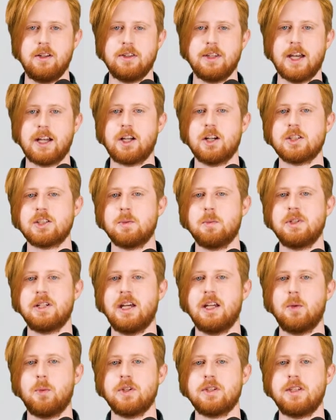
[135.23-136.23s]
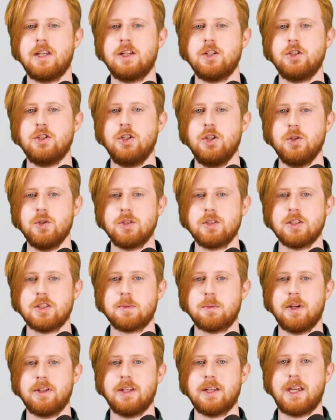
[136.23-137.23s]
That customer data was then used to
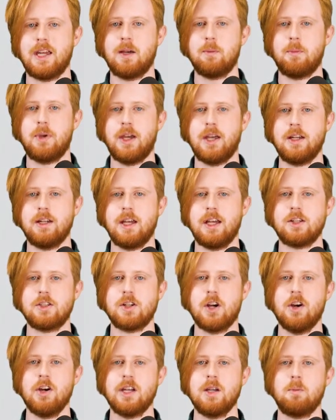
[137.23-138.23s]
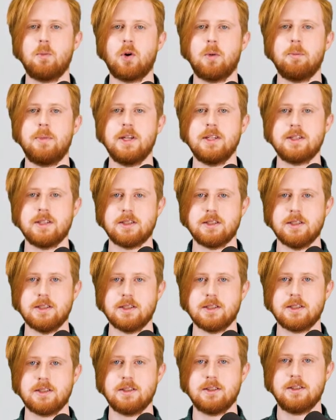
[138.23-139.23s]
spread the campaign and target more
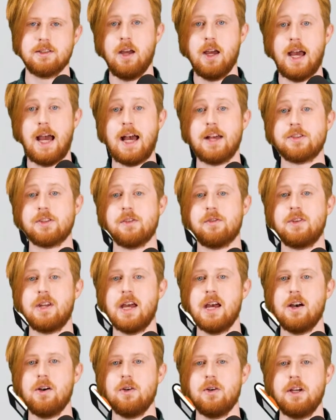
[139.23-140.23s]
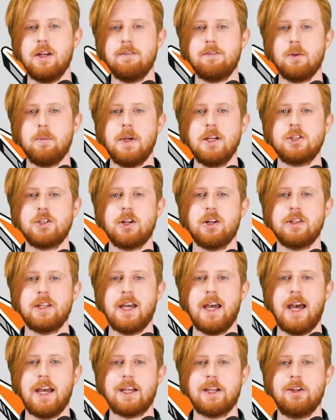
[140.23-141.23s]
businesses. As of now, information on the
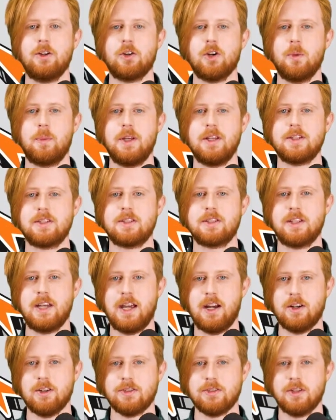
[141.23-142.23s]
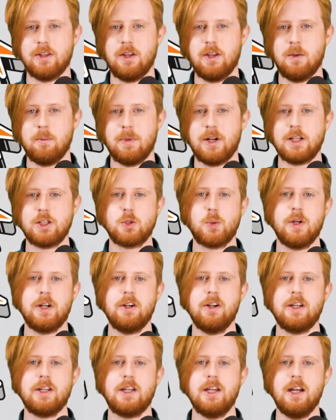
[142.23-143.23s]
hacking group is scarce, but a
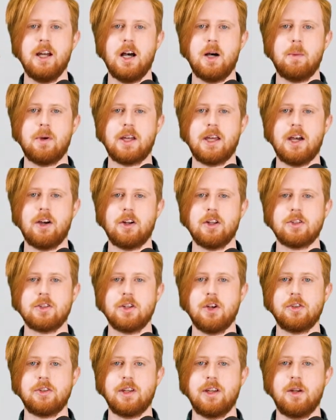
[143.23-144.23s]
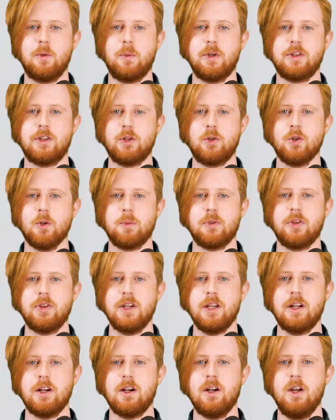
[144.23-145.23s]
Twitter and GitHub account associated with the group's
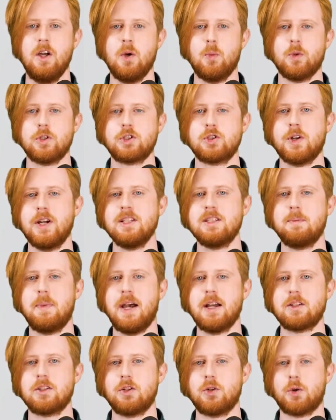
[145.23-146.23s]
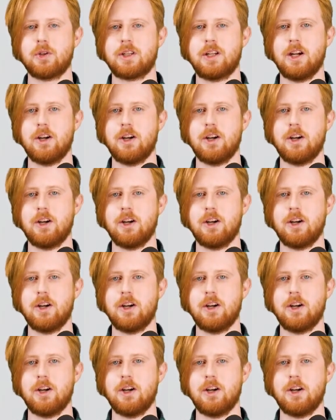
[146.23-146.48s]
leader was traced back to North